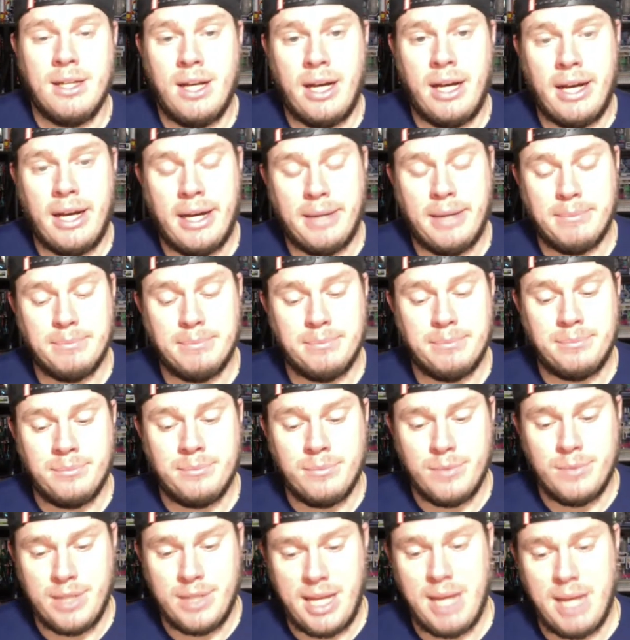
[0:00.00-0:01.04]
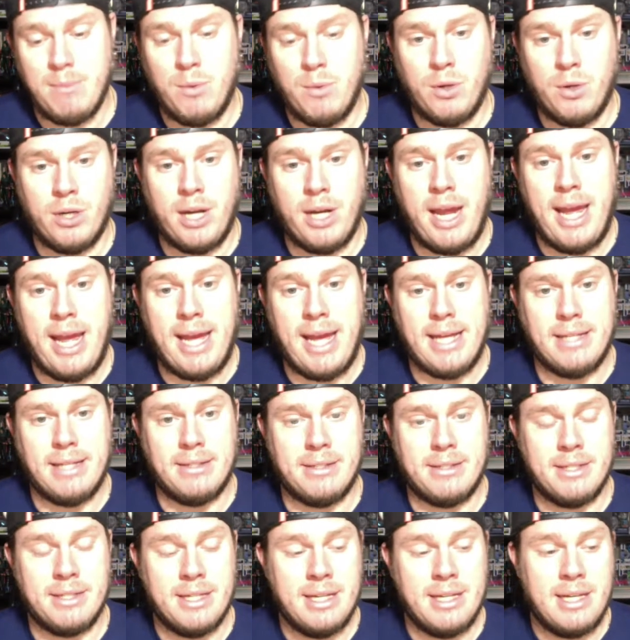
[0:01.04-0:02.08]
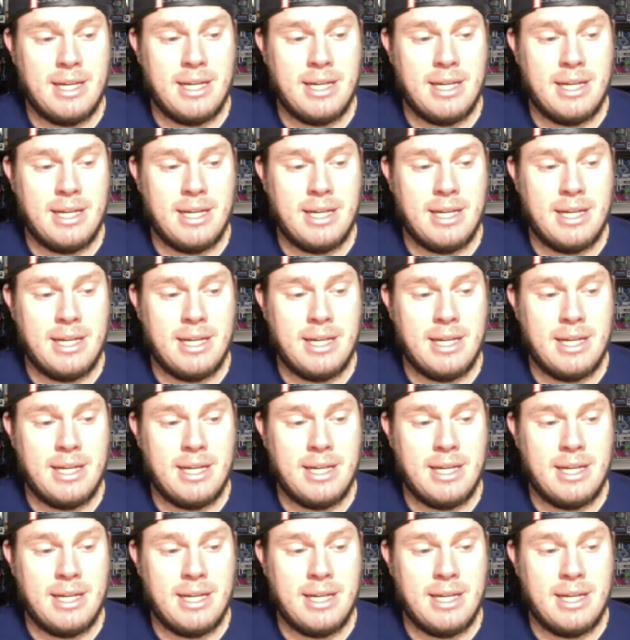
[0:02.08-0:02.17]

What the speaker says: Namor as